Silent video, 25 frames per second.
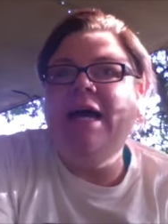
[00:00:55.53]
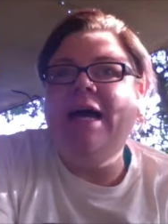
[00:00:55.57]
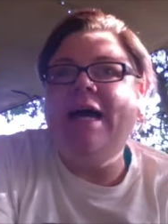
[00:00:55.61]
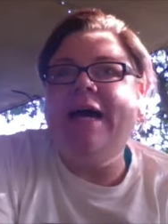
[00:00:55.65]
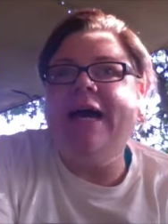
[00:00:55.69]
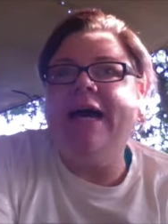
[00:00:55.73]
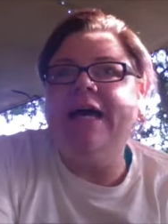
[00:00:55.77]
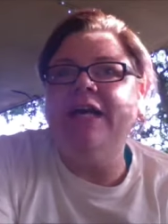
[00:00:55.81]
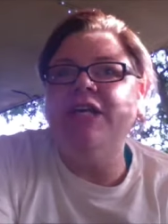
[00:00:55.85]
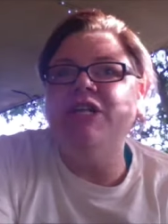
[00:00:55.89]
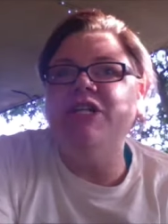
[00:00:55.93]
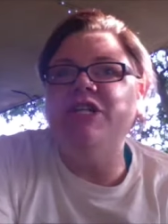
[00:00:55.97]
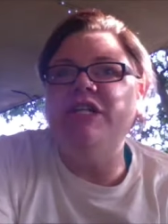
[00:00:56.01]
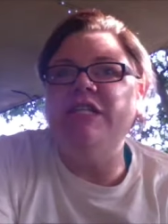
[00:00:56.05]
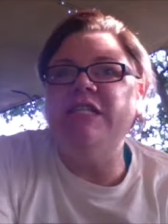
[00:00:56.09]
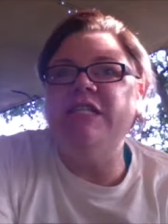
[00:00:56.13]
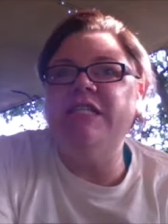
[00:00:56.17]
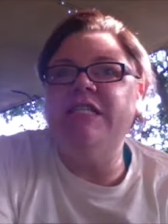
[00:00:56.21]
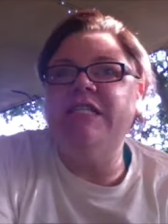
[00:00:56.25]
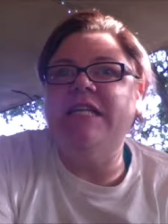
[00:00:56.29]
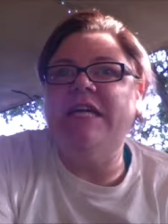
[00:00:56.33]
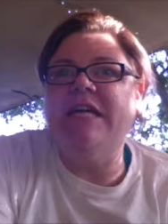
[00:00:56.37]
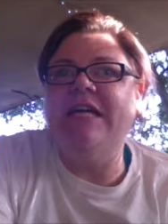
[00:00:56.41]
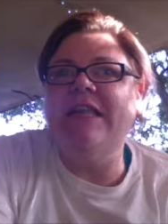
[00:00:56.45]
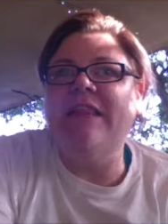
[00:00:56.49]
and she
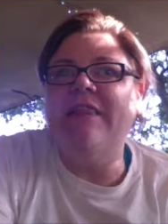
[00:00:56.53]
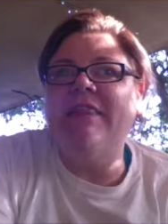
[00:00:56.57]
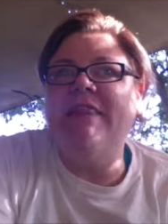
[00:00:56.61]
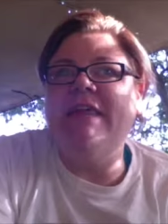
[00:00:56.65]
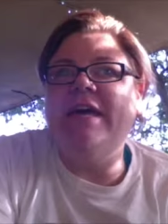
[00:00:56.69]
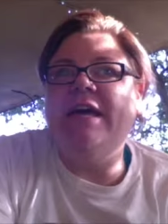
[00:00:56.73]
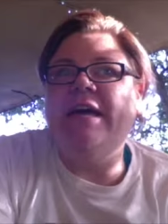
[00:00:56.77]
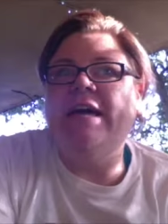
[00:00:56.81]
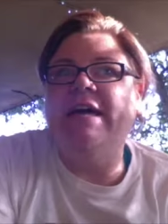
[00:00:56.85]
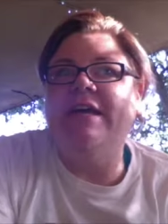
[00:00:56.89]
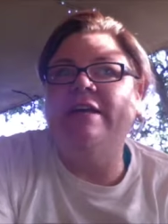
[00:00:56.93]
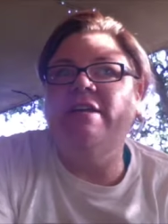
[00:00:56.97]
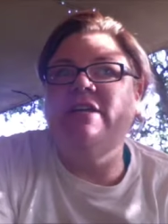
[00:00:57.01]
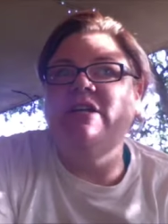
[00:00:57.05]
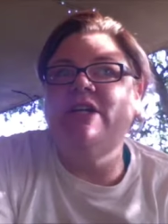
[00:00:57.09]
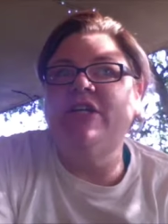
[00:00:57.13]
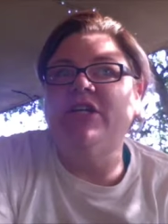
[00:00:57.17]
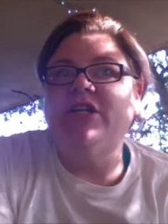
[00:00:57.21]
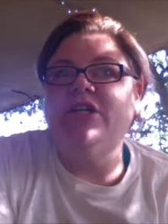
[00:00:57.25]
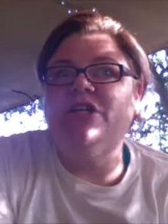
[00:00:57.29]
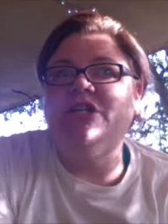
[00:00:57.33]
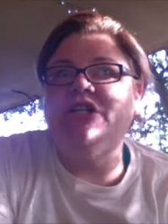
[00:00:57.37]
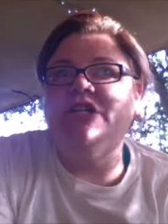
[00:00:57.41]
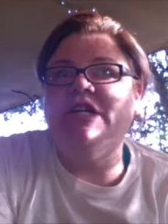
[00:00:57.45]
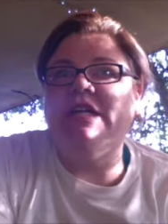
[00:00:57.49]
said that
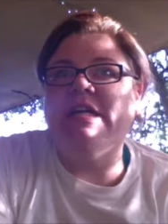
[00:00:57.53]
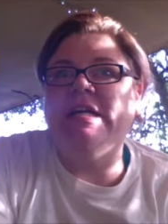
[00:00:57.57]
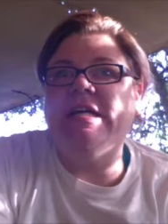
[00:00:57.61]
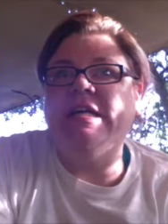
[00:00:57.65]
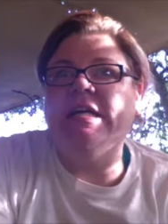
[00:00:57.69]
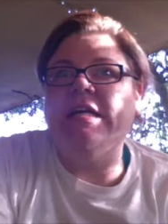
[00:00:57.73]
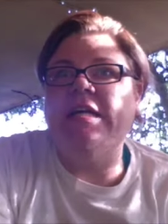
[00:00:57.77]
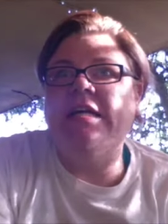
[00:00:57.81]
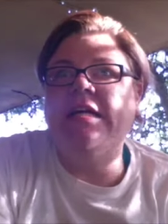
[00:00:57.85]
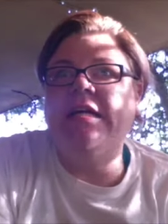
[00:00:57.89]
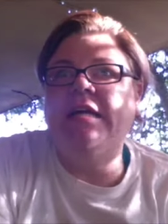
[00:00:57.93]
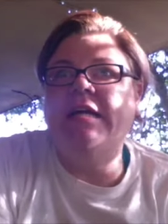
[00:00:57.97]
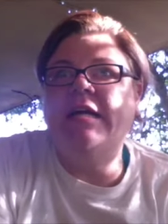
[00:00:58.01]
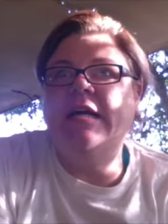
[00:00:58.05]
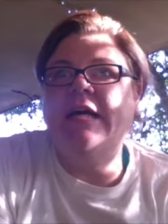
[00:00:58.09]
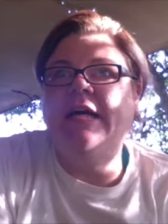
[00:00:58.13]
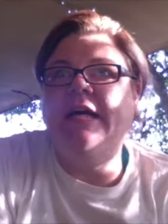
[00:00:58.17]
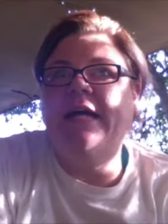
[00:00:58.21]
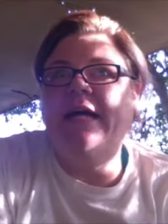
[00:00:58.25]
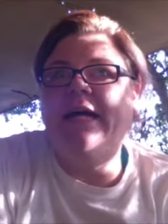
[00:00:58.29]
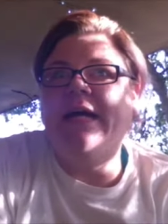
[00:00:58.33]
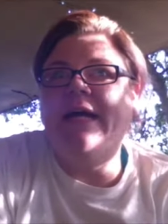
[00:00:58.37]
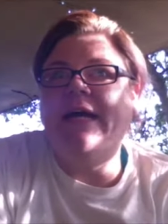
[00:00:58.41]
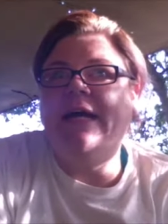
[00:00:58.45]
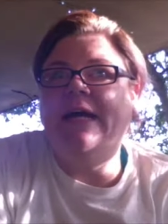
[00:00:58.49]
she
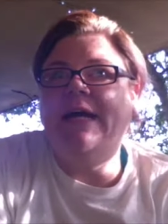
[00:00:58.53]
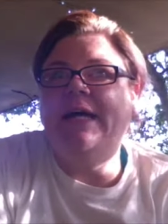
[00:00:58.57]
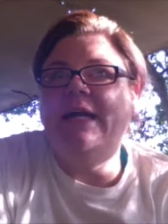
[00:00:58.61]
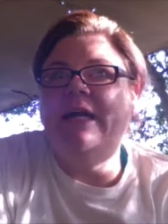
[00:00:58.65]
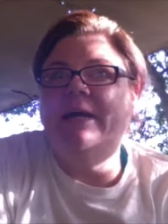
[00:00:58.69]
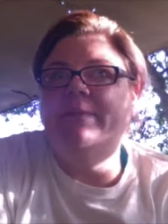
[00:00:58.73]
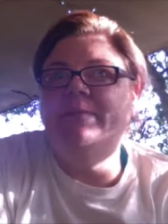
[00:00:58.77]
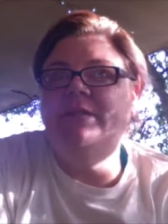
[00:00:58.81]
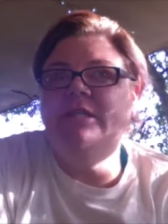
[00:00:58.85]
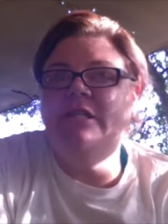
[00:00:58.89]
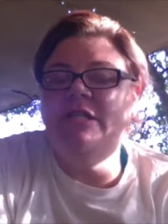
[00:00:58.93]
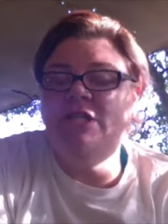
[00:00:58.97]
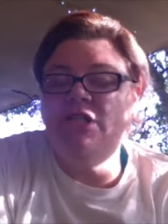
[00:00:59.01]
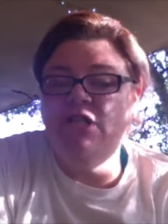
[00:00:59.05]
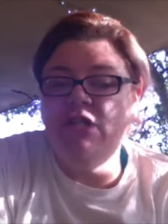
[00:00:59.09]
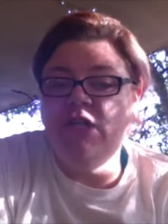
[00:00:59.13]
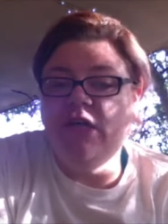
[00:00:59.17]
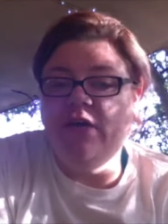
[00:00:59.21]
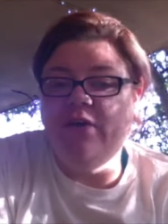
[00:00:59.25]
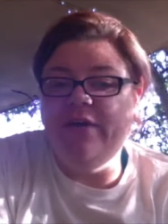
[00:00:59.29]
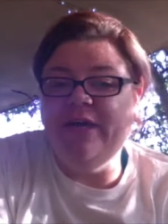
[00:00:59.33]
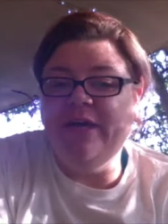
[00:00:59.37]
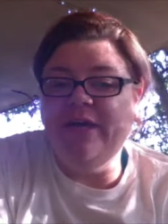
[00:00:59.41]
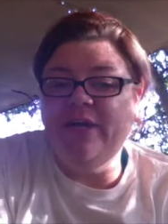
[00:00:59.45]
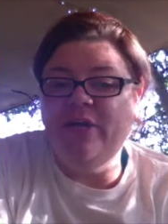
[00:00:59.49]
had a position
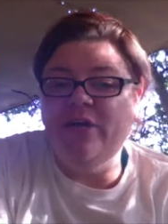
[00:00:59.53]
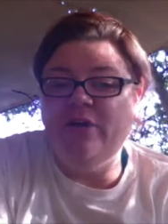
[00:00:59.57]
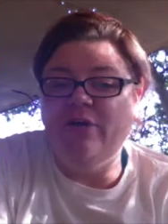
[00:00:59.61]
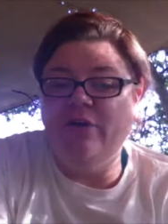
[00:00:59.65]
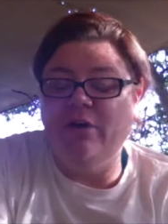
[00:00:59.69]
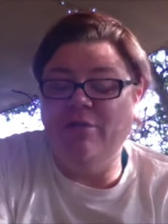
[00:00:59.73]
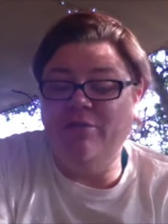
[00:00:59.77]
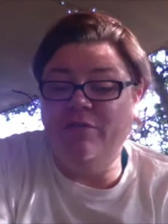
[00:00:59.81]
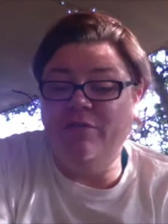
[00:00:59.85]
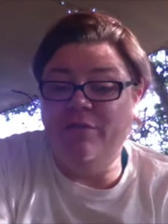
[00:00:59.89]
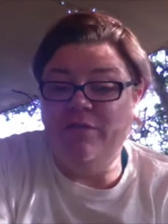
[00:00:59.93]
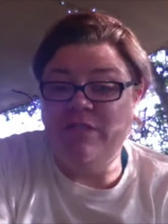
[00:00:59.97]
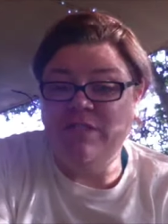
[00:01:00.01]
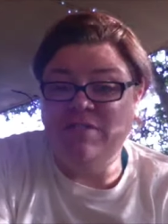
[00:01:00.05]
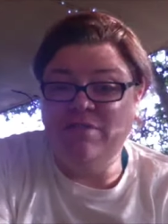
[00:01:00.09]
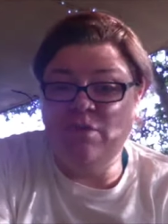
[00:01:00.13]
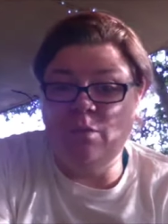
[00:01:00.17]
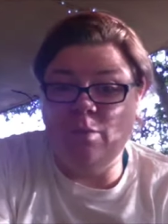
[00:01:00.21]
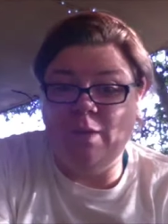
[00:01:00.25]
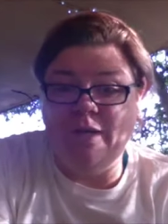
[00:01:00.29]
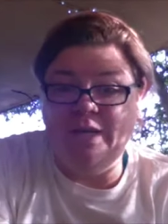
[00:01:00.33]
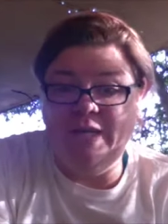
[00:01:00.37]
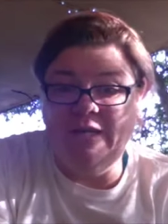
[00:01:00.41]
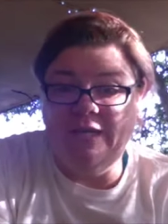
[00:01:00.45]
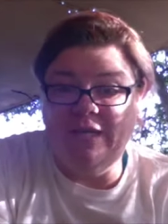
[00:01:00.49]
going in her office for
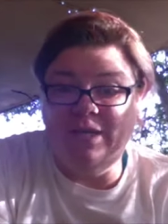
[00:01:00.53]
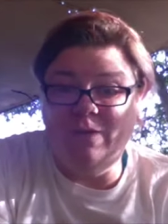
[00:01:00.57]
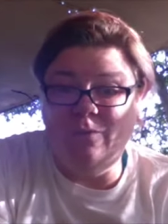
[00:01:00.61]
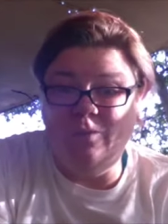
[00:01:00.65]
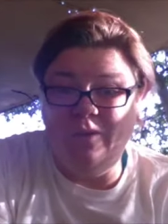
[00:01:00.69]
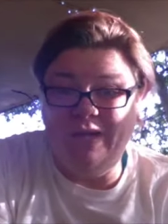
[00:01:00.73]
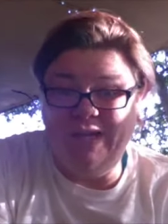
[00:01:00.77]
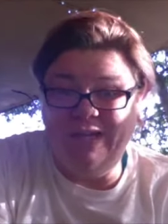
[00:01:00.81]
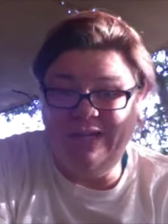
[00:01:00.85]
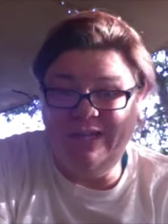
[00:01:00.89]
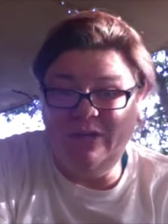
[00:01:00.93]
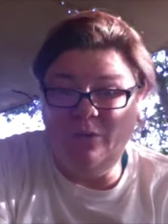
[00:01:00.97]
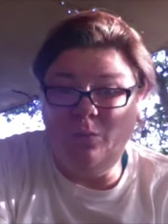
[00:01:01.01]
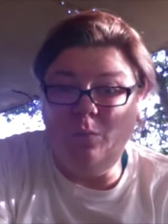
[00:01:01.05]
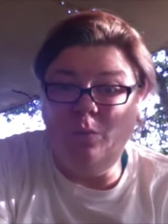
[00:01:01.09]
one day a week.